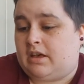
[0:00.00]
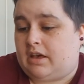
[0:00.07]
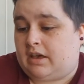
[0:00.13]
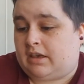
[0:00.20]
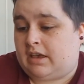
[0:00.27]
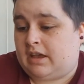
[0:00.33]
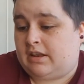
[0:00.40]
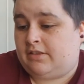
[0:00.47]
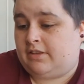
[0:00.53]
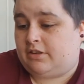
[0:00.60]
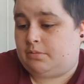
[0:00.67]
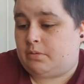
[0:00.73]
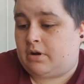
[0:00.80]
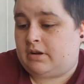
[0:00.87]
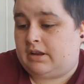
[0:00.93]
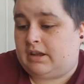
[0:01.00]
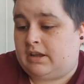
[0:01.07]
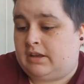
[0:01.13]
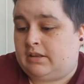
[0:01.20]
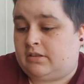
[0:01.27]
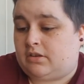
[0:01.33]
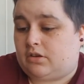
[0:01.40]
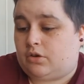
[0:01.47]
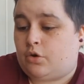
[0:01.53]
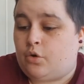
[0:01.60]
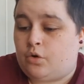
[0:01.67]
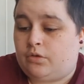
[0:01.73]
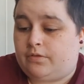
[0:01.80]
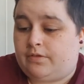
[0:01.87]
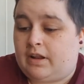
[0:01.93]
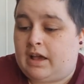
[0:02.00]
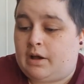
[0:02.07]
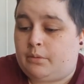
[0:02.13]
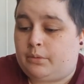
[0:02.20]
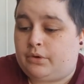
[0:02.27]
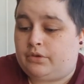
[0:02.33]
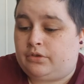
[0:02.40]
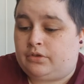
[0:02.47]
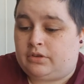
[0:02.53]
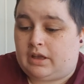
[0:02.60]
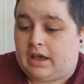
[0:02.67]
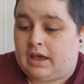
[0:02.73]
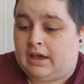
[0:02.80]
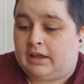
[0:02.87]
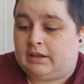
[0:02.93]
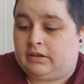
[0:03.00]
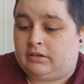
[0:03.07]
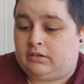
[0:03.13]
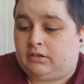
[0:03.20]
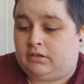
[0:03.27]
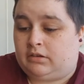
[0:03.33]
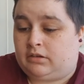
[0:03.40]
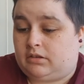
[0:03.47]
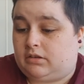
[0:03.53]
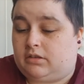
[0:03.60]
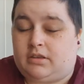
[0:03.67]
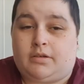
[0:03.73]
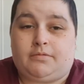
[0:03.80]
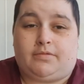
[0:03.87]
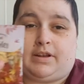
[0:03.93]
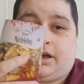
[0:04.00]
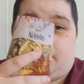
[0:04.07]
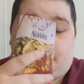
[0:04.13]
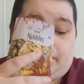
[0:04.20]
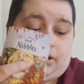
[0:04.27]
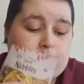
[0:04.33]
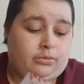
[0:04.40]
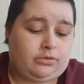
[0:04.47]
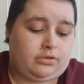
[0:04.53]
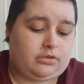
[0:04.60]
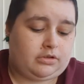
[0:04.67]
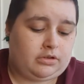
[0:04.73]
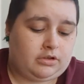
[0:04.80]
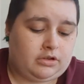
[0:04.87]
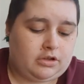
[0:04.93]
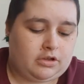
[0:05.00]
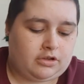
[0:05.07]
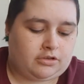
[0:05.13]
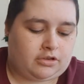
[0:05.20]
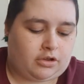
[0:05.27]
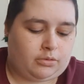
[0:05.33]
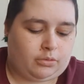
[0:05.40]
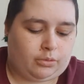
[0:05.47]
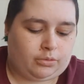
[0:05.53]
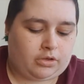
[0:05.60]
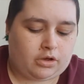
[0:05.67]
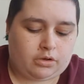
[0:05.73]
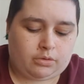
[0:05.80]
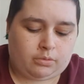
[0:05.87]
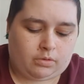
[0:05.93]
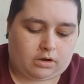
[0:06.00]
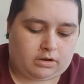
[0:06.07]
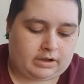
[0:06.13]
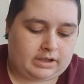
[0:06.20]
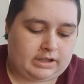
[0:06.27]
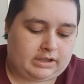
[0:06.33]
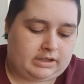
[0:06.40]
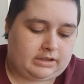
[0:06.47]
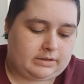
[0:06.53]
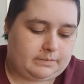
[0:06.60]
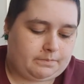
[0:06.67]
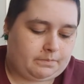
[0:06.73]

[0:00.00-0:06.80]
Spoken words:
Again, this one is cornflowers and sunflower petals. So although I